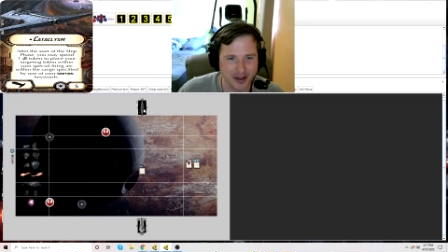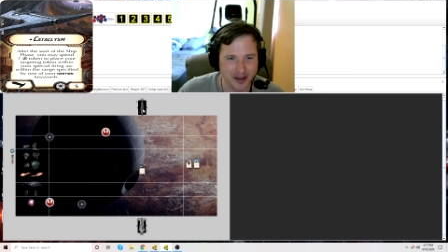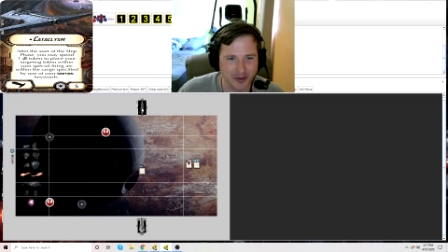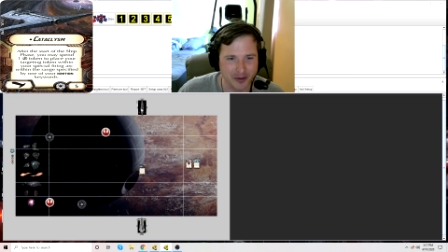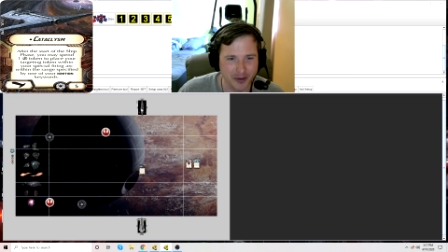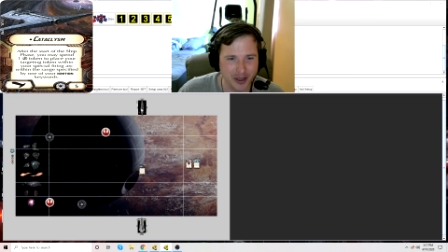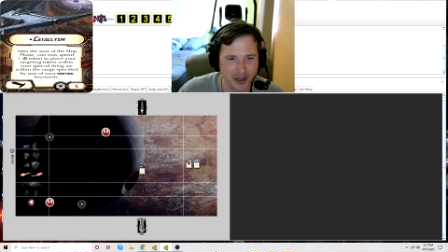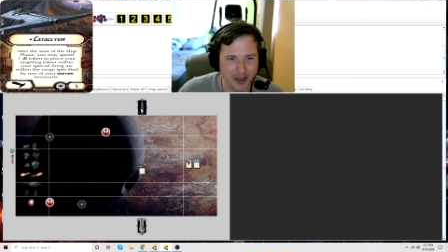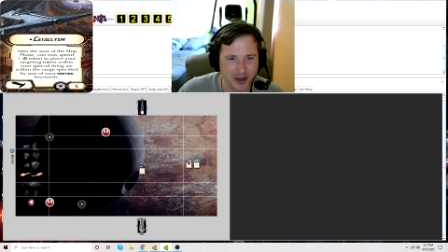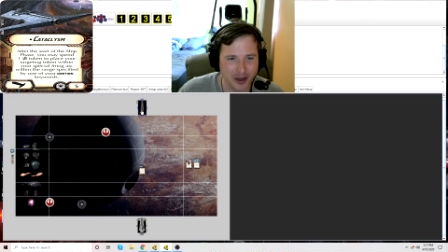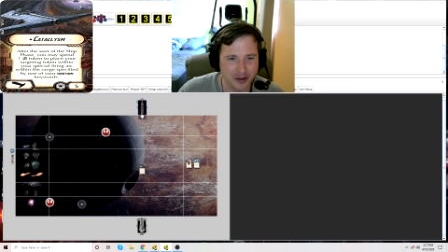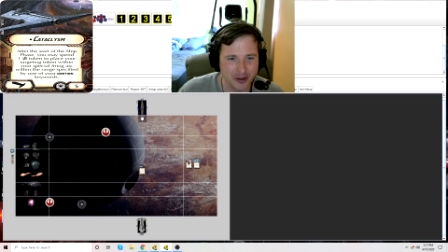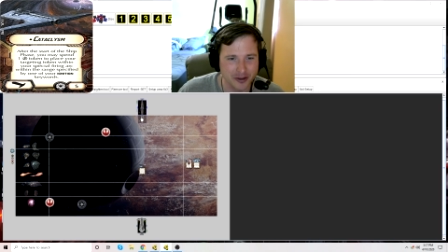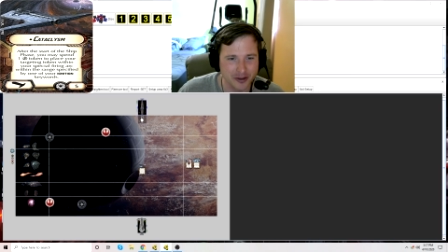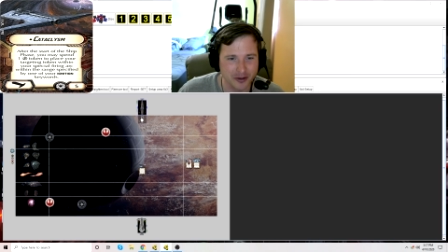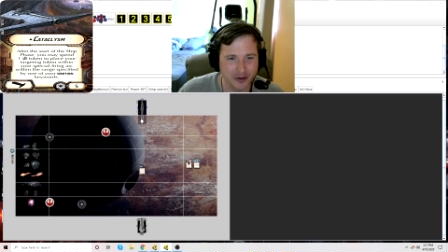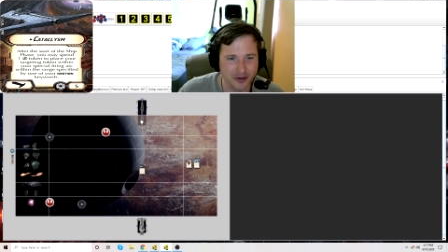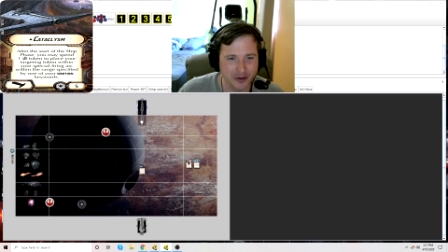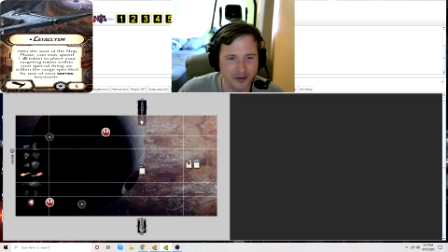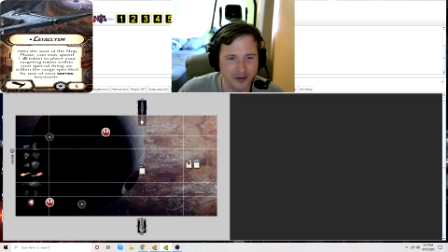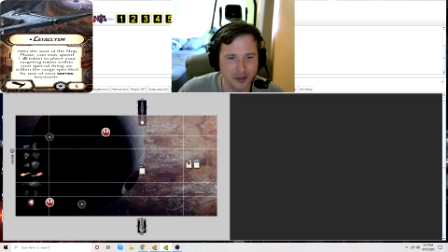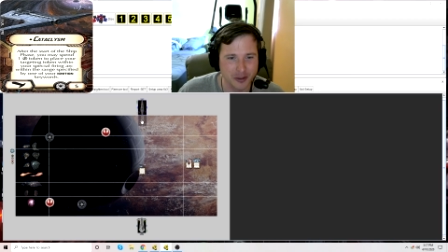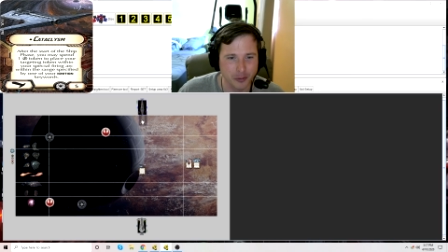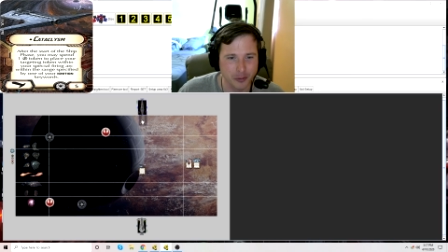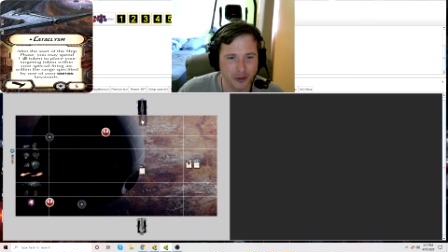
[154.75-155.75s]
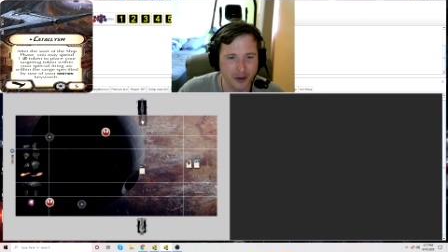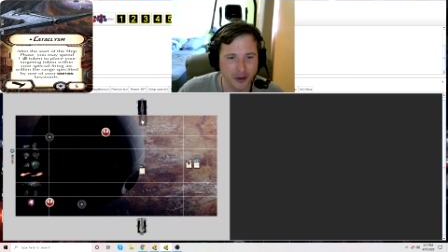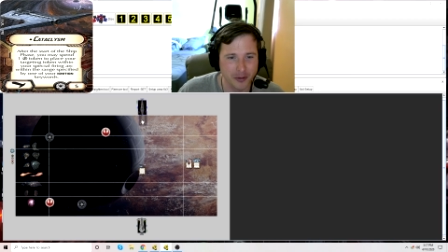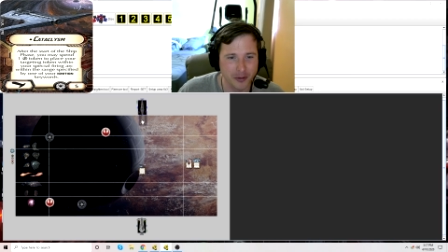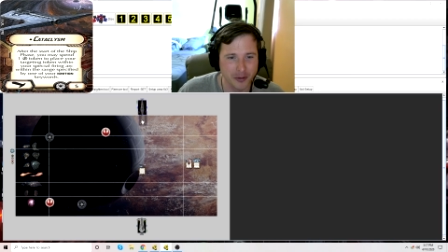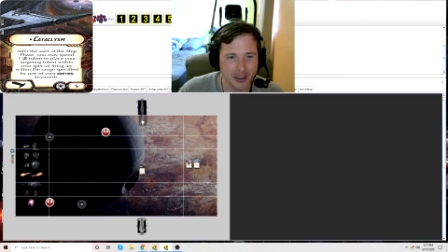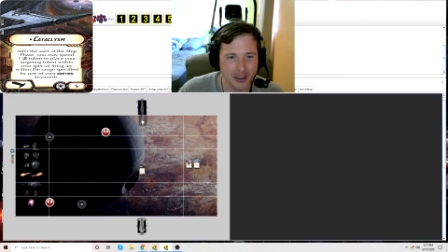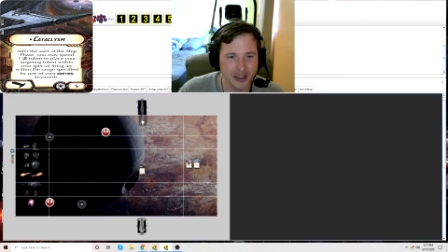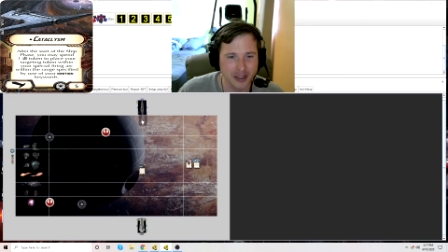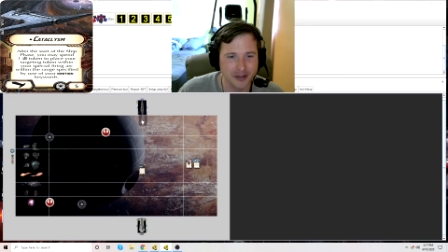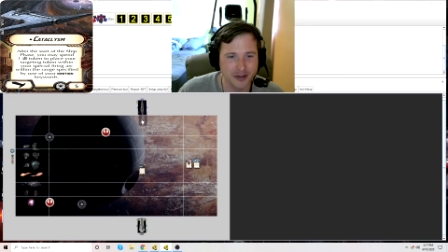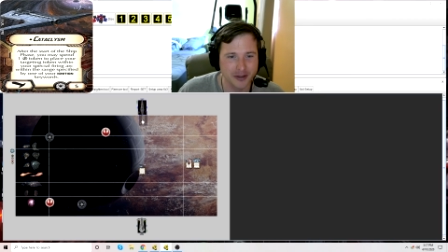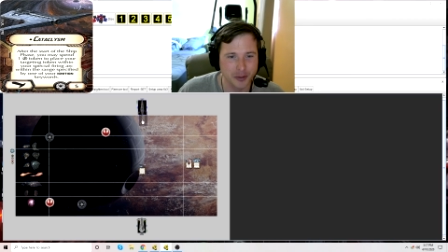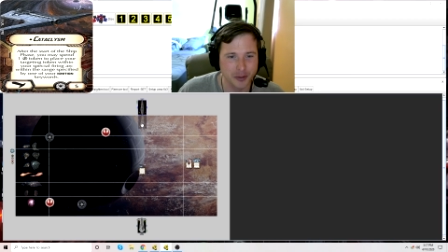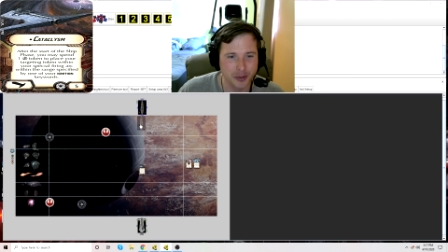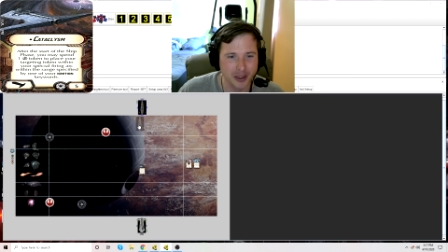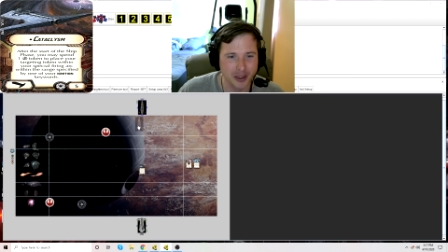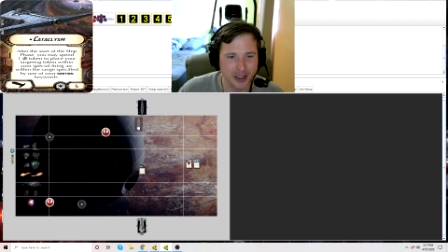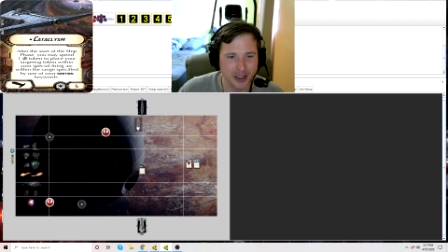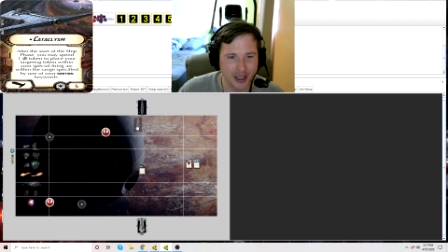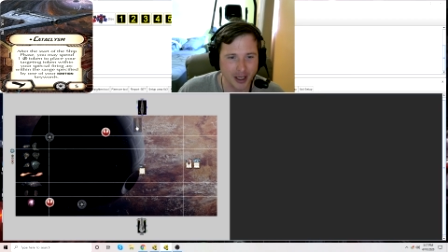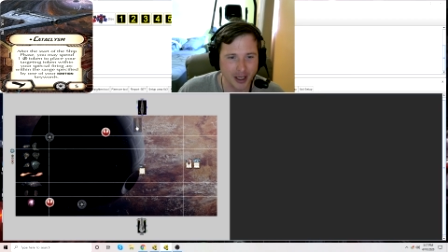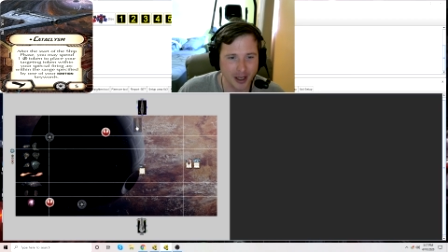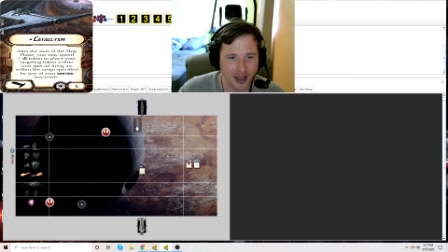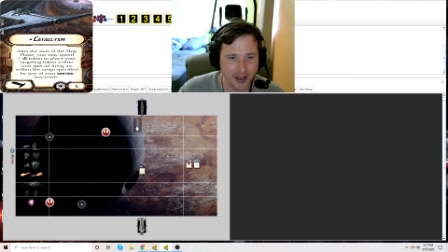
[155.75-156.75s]
There we go. So there's deployment, and he's gonna be
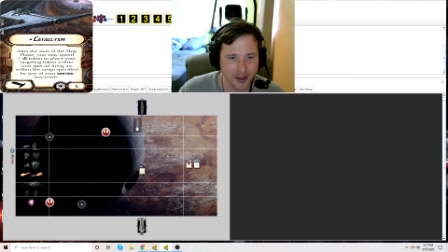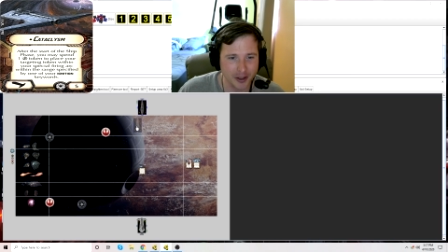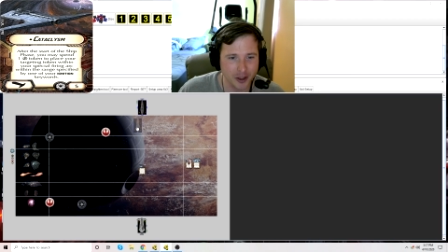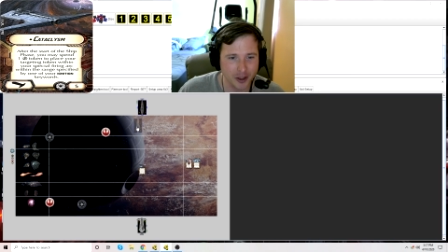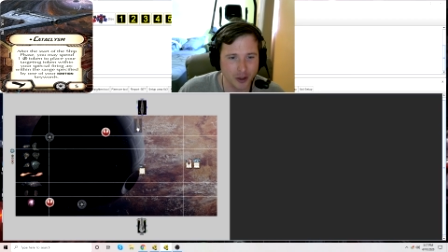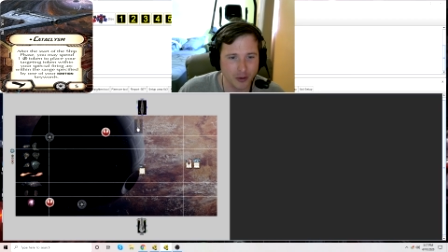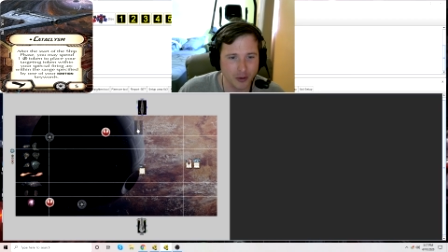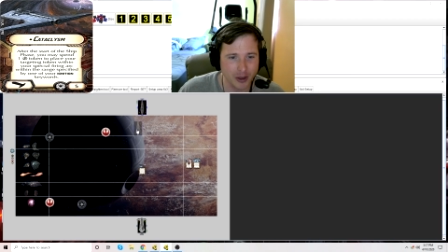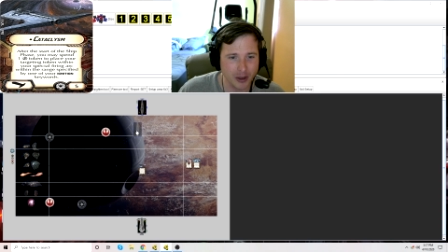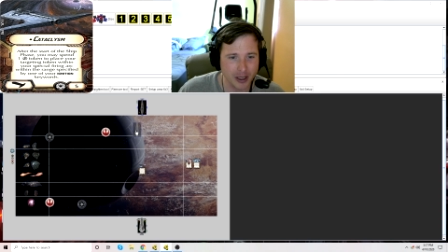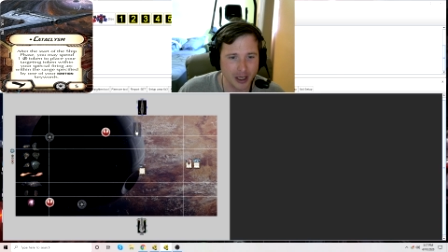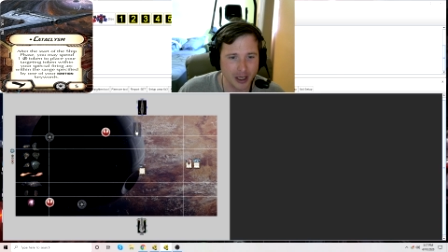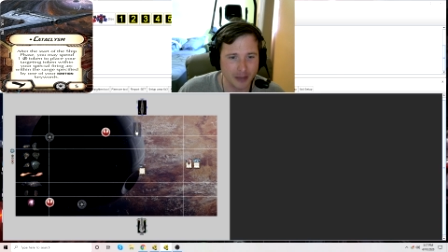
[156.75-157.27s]
like, ah, you know what?